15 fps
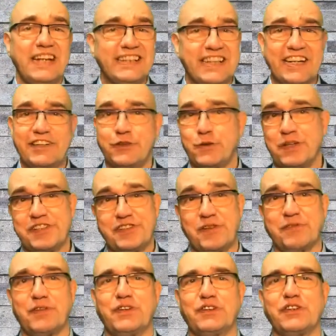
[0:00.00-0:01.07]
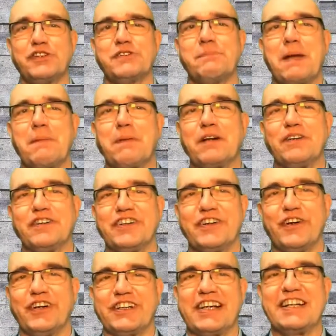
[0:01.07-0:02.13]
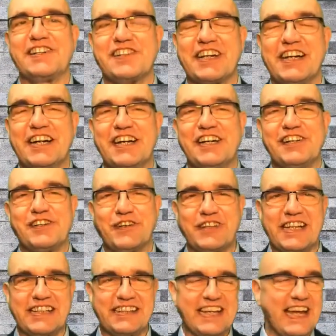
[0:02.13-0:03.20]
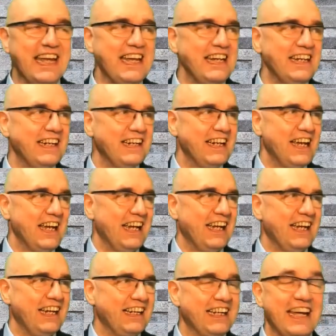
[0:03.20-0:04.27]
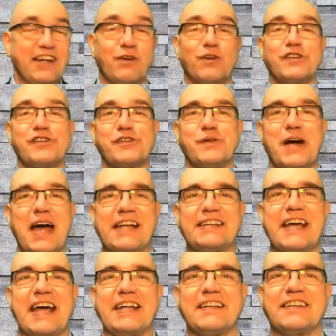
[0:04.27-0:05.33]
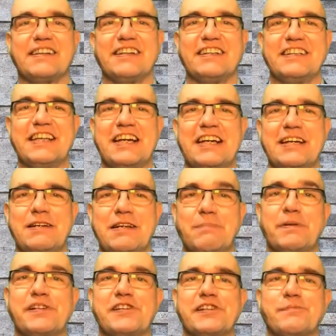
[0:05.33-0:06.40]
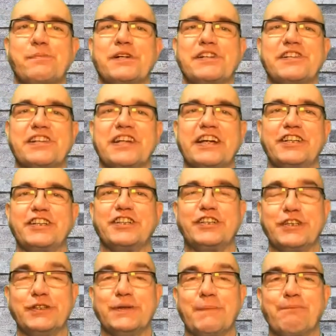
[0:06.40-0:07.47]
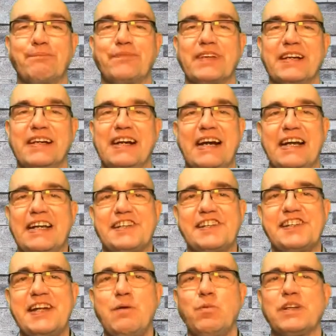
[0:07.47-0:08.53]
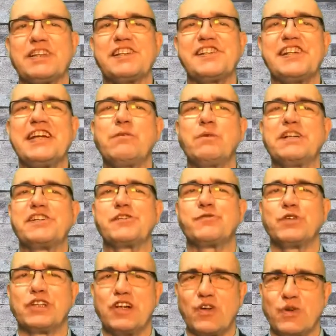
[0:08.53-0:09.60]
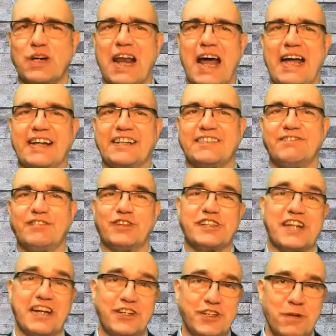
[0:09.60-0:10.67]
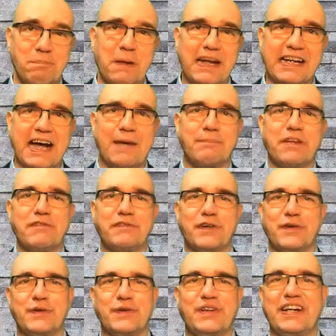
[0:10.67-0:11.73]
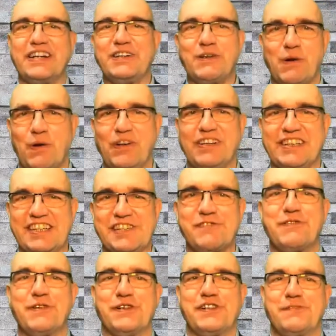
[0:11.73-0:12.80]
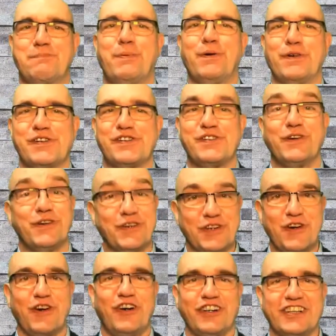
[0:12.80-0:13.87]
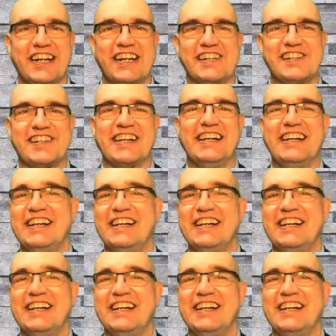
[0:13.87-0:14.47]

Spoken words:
the interest of all those people on the hot list so that they can also attend the business presentation too. Let's see what the sequence would look like. Also, you pick up the phone and call this first person on your hot list.